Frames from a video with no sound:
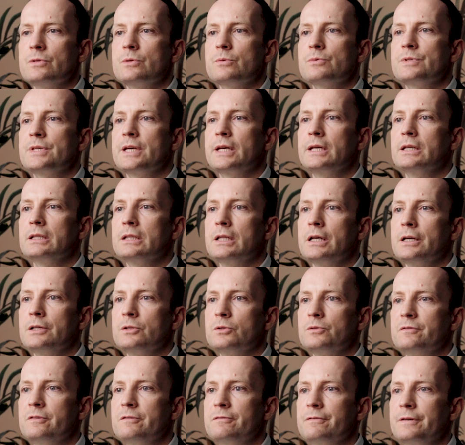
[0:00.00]
So second
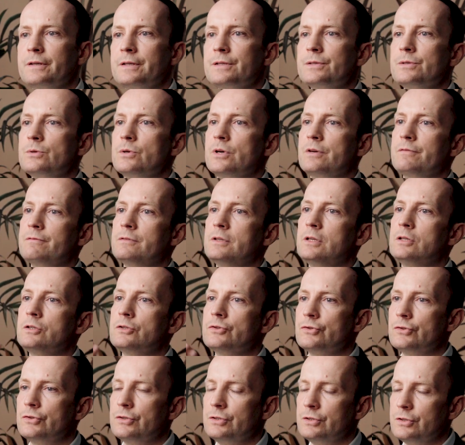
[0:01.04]
line of defense, you have
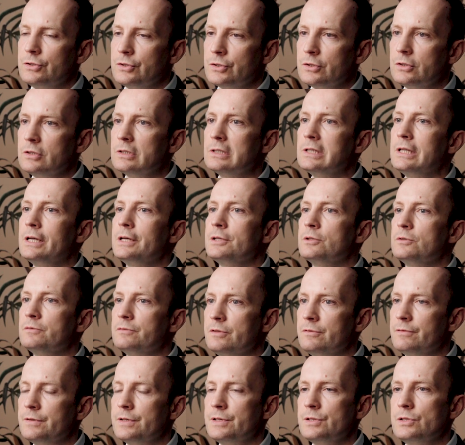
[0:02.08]
large third line of
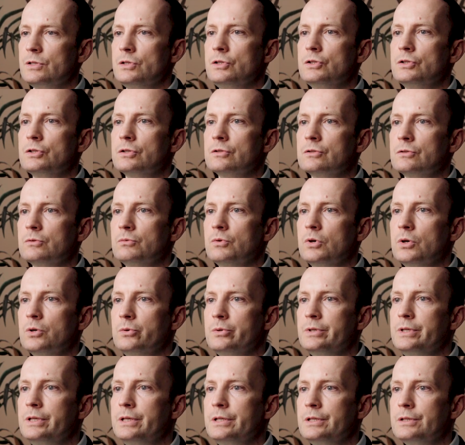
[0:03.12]
defense, internal
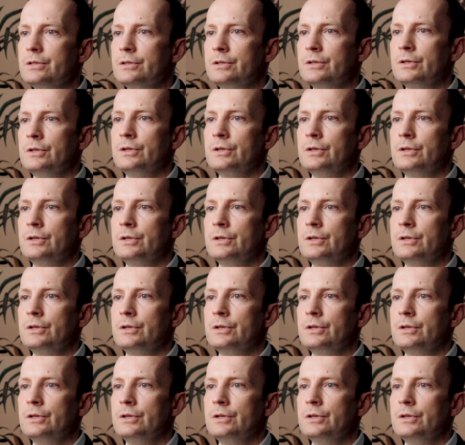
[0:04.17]
audit.